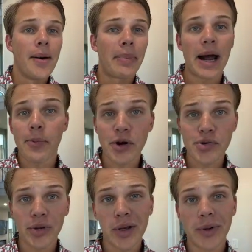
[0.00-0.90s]
But I
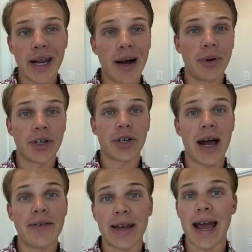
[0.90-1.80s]
personally would not want to
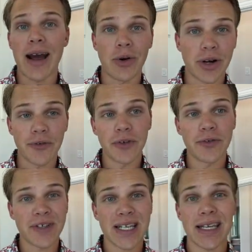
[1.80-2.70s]
drive an hour and
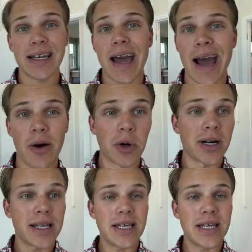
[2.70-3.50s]
15 hour